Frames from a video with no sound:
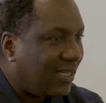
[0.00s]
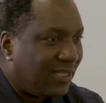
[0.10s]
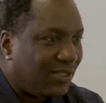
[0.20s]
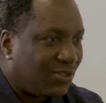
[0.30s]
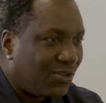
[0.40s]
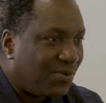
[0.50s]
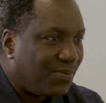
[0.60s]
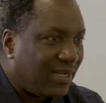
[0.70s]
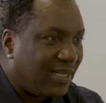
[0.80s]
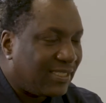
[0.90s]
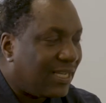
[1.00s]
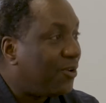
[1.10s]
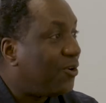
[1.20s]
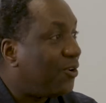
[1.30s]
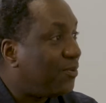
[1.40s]
in some
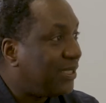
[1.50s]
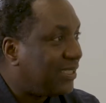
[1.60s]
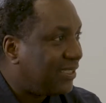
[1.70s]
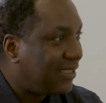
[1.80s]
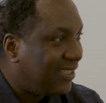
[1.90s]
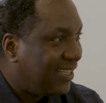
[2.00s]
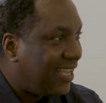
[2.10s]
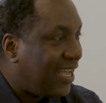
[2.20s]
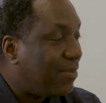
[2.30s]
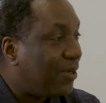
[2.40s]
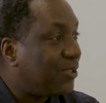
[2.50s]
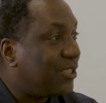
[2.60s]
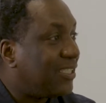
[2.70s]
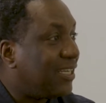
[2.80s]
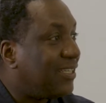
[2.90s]
town hall meeting about
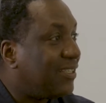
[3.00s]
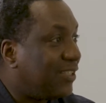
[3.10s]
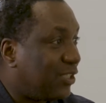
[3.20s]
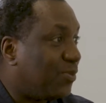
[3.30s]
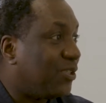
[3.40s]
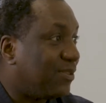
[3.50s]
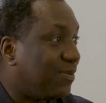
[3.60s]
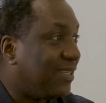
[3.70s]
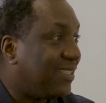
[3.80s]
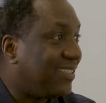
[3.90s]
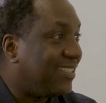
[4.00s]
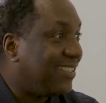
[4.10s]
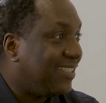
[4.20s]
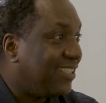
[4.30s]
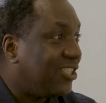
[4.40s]
shared responsibility,
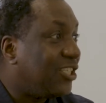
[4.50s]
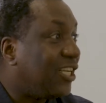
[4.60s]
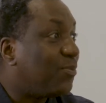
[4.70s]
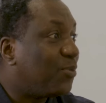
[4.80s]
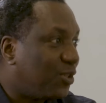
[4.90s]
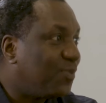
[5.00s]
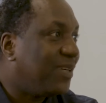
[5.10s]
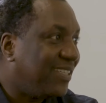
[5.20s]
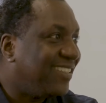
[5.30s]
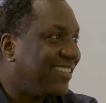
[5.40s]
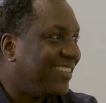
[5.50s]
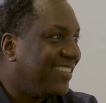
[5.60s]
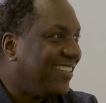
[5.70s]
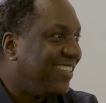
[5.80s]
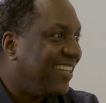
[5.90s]
shared prosperity.
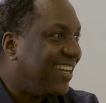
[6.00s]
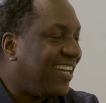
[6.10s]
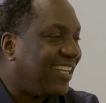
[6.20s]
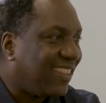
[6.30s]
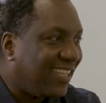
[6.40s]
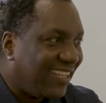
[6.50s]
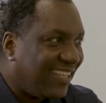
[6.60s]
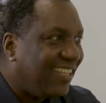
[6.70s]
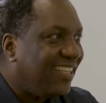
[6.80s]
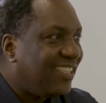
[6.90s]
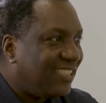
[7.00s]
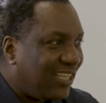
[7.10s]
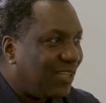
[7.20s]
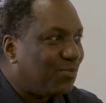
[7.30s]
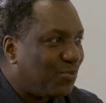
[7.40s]
And I think
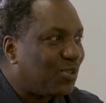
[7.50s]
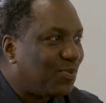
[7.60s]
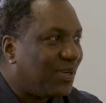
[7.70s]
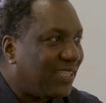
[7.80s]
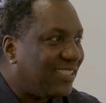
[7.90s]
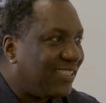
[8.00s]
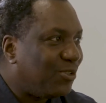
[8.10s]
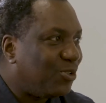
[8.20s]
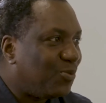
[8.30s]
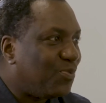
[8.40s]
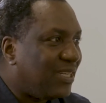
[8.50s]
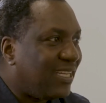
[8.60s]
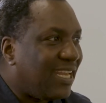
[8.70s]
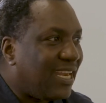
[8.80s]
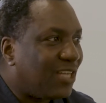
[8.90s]
shared prosperity should
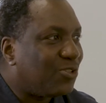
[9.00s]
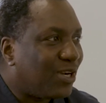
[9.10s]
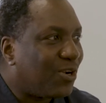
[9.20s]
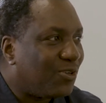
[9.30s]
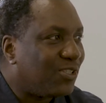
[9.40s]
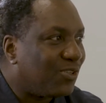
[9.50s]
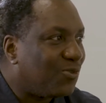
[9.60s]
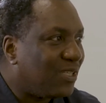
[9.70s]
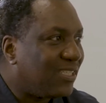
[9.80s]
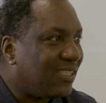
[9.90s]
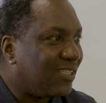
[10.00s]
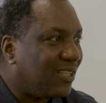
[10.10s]
be a natural consequence,